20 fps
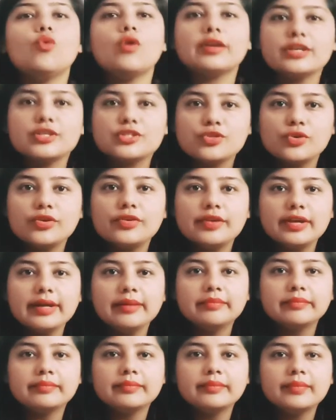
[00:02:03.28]
what is your
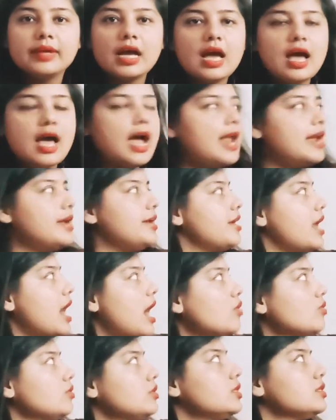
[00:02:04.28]
dream?
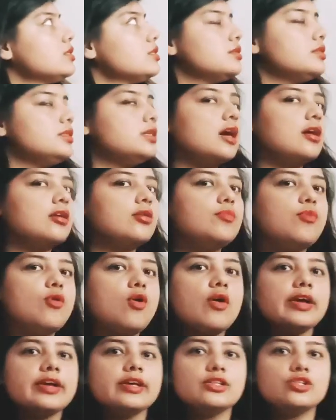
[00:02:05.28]
Now this young
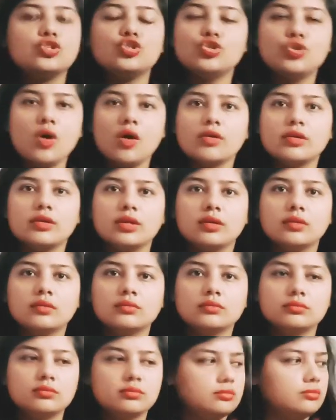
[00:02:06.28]
boy is shocked.
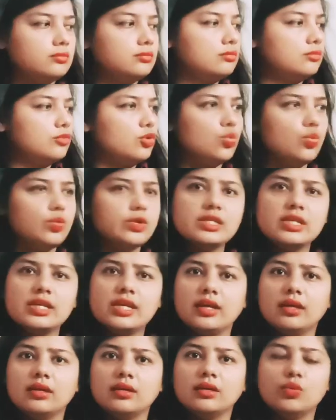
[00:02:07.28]
Who is
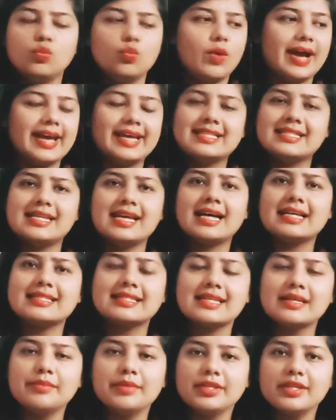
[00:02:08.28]
he? Why is he
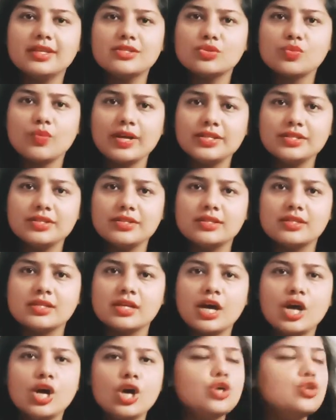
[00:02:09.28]
asking me these
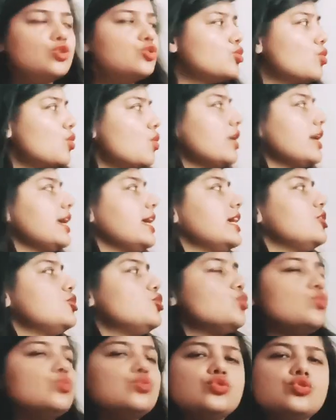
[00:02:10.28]
questions? So
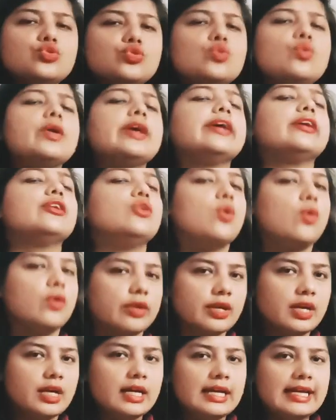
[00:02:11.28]
he chose to
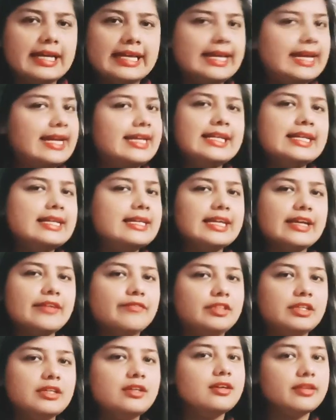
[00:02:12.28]
ignore. He didn't
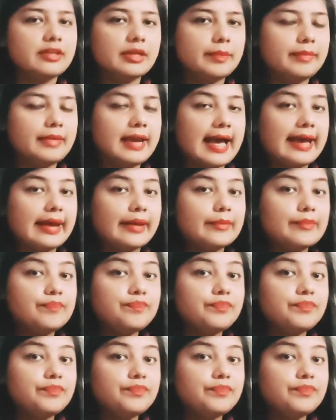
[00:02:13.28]
give the reply.